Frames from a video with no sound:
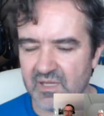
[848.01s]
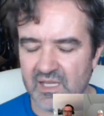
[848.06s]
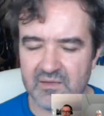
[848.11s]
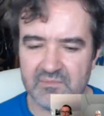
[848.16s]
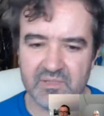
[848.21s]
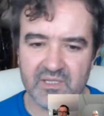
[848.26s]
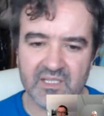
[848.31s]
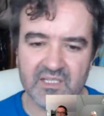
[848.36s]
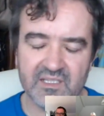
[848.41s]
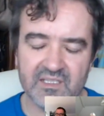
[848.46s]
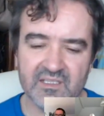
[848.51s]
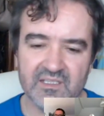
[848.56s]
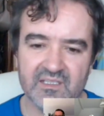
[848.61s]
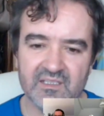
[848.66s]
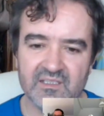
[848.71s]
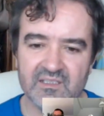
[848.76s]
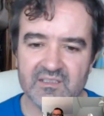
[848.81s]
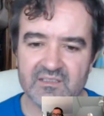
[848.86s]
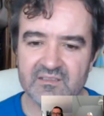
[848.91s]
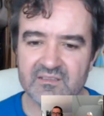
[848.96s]
maybe
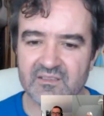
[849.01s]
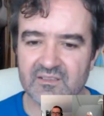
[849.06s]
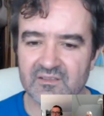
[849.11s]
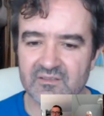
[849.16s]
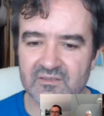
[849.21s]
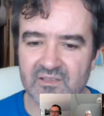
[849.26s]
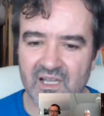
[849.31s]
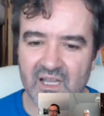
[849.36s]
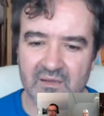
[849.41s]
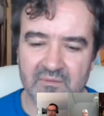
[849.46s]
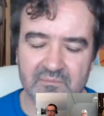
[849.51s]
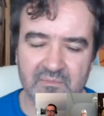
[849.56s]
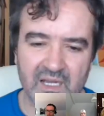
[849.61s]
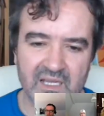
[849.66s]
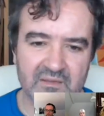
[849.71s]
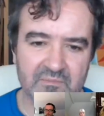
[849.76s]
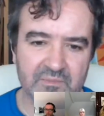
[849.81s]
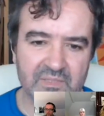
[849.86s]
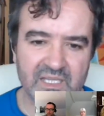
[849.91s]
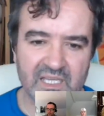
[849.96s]
I
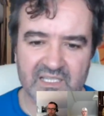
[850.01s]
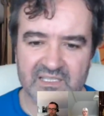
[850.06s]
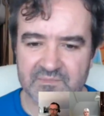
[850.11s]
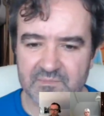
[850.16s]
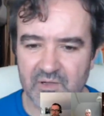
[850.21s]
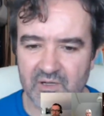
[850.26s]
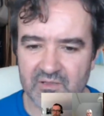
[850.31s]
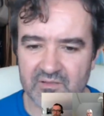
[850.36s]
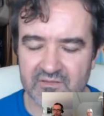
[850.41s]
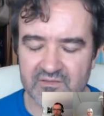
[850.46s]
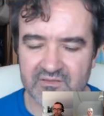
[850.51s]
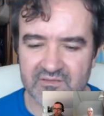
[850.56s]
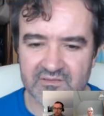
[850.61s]
might be exposed?